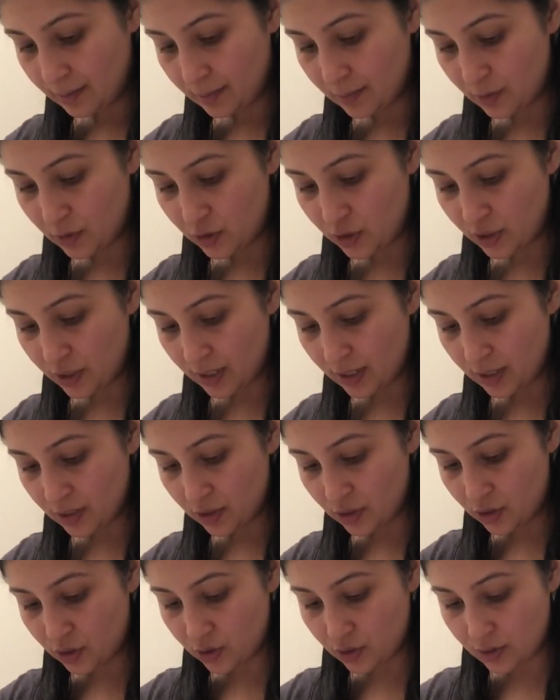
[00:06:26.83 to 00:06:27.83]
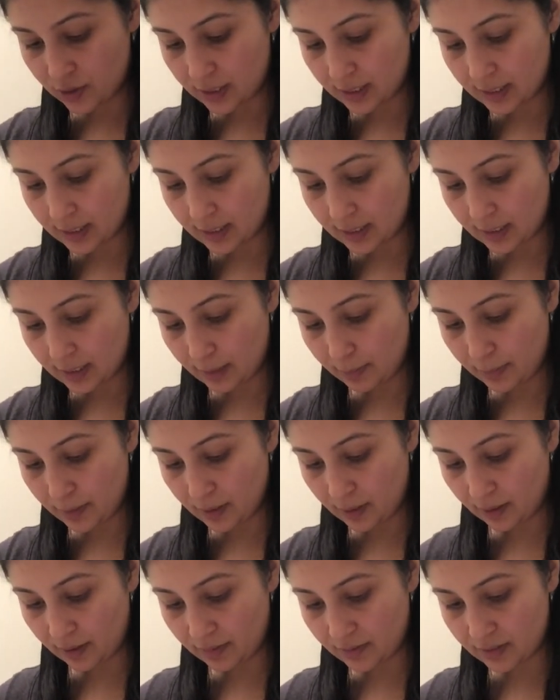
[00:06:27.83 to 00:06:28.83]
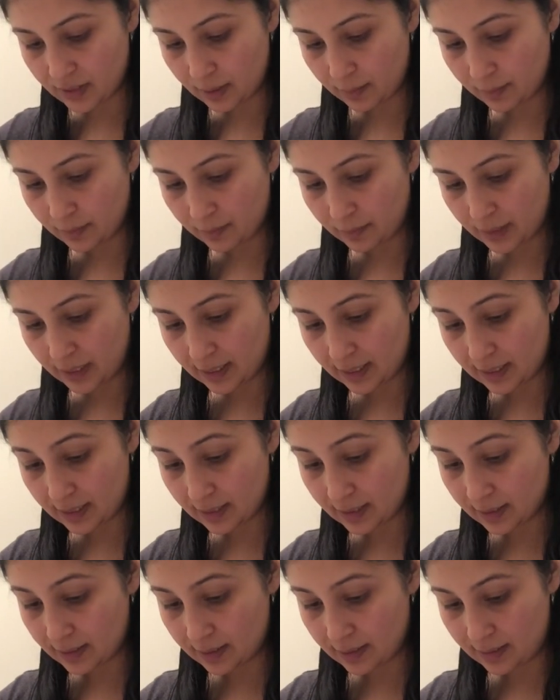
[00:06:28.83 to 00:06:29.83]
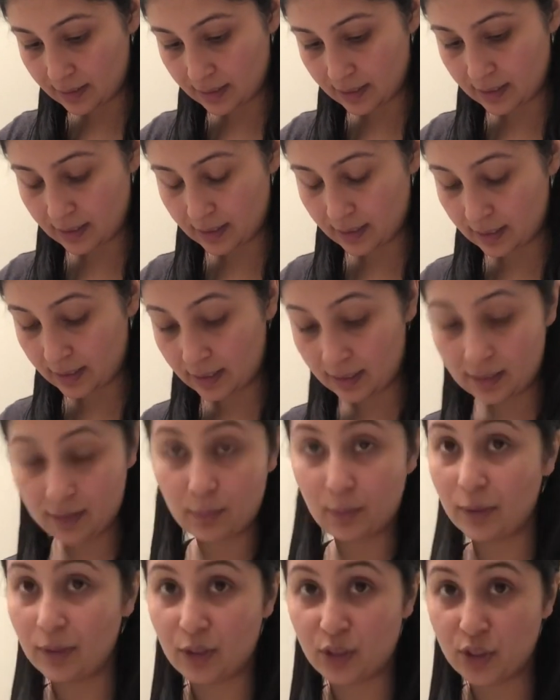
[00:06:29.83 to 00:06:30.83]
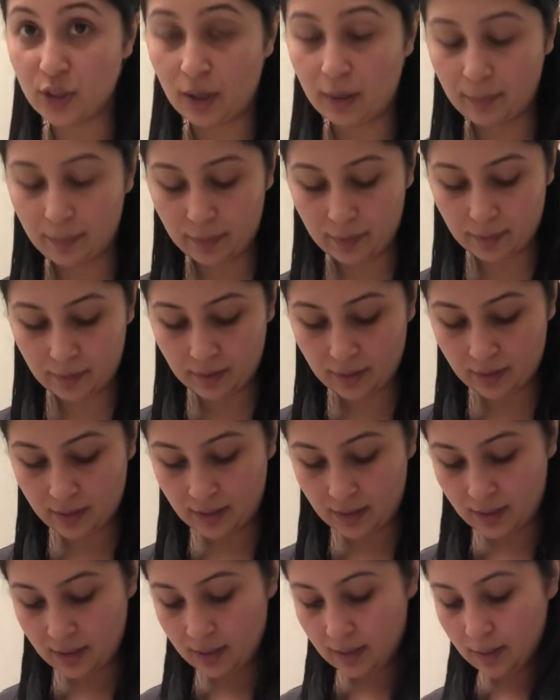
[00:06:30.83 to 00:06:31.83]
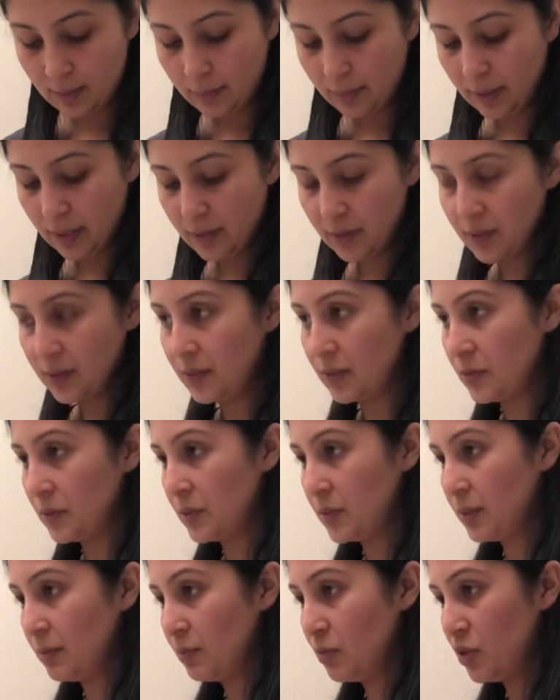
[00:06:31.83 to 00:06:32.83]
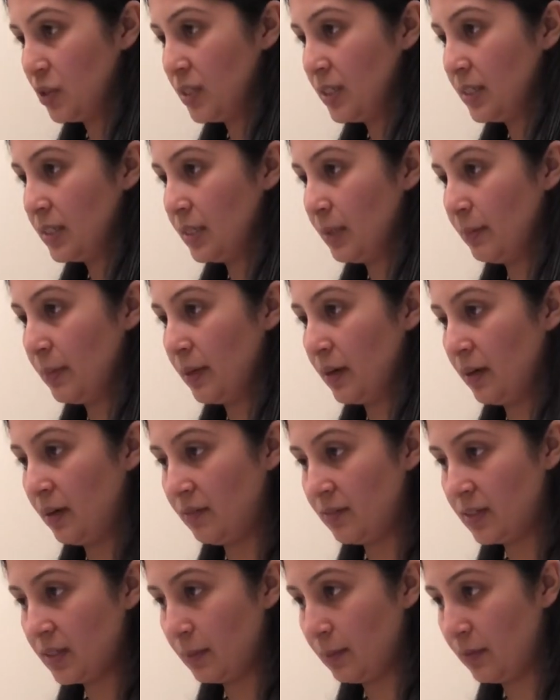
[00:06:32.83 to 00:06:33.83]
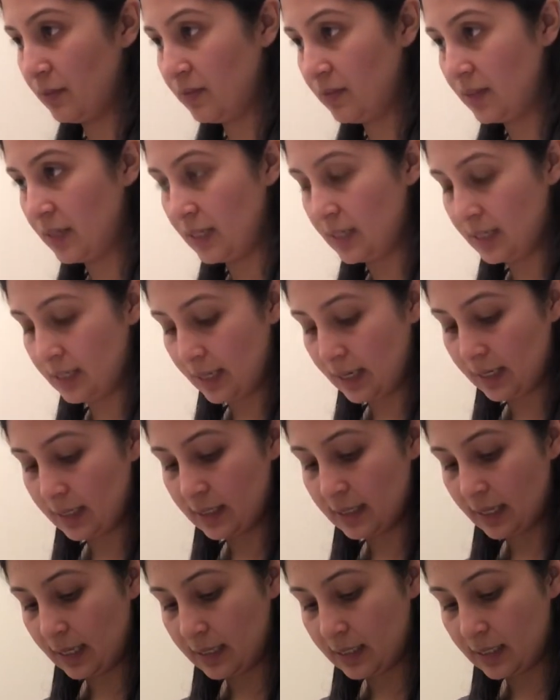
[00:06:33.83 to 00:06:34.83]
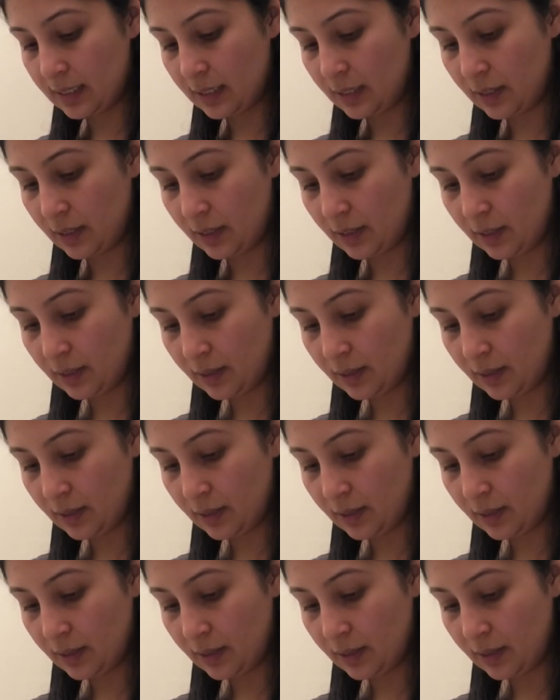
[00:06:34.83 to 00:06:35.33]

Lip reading: I'm just snipping off some, because this isn't a really sharp pair of scissors. I'm just snipping off some of these excess here.